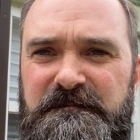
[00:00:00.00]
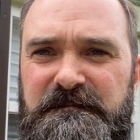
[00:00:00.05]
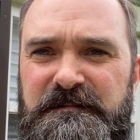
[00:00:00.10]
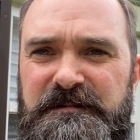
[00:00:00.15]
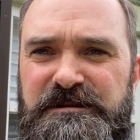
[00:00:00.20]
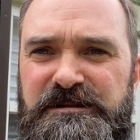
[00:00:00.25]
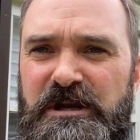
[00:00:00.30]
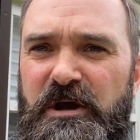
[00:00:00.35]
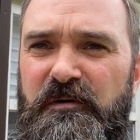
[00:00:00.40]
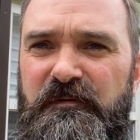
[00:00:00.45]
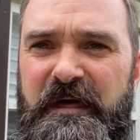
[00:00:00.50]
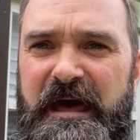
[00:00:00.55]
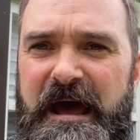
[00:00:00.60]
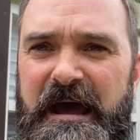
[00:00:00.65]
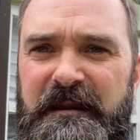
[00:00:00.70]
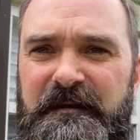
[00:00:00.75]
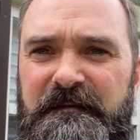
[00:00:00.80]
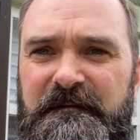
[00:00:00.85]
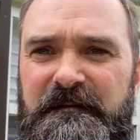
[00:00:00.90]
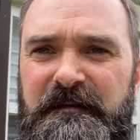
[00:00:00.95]
show
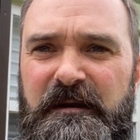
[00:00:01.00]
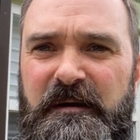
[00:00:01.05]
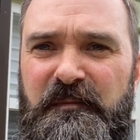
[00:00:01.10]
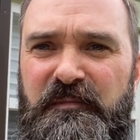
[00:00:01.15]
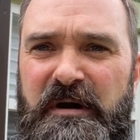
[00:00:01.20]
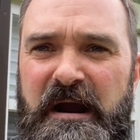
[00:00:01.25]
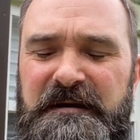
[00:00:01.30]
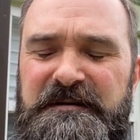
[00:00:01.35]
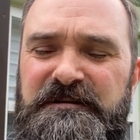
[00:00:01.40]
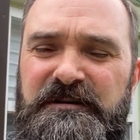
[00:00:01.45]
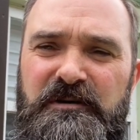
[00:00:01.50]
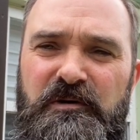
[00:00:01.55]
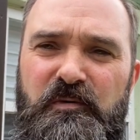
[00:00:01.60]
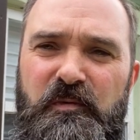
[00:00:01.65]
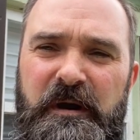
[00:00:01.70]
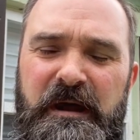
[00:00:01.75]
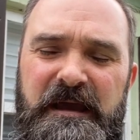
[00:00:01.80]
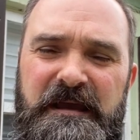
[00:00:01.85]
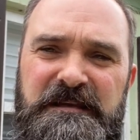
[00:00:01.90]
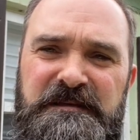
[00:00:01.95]
that in practical
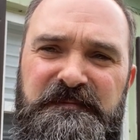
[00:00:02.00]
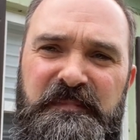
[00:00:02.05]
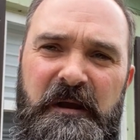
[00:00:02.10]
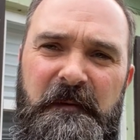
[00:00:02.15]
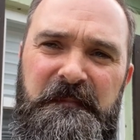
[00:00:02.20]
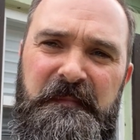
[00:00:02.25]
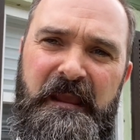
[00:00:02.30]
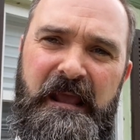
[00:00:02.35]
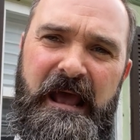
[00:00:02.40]
ways. But